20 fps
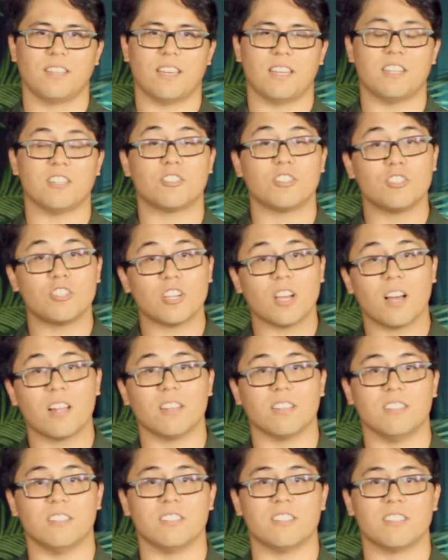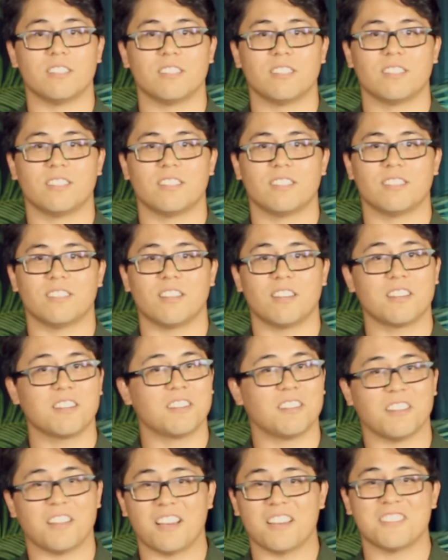And it's a challenge. I'm not
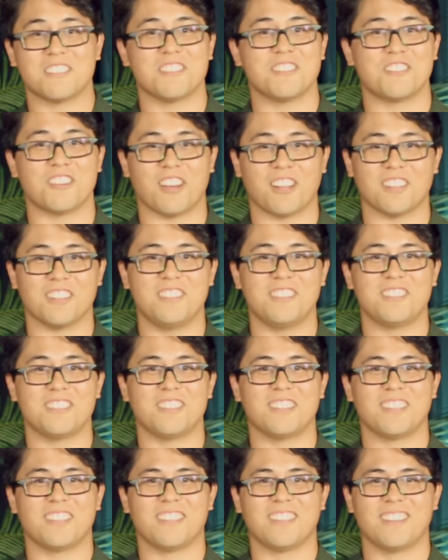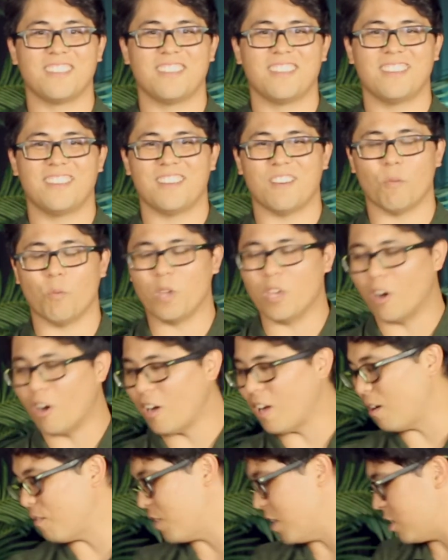going to lie, it's a challenge. And we
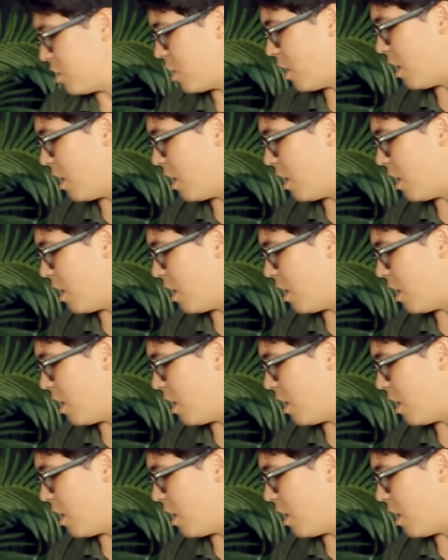all have that